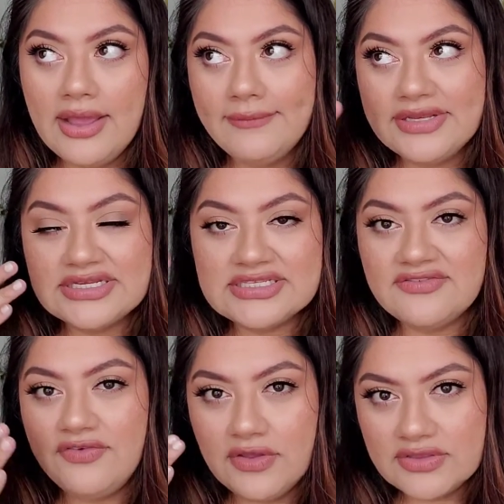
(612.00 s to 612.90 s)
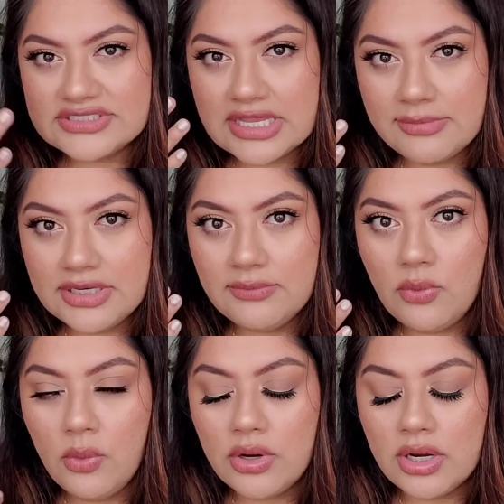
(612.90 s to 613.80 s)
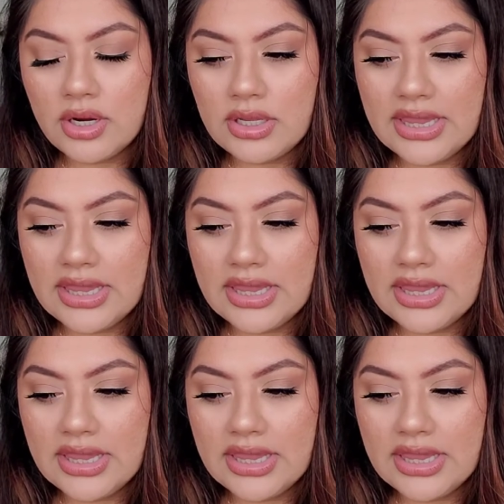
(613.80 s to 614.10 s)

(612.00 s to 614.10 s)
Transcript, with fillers: uh, it doesn't feel the same anymore.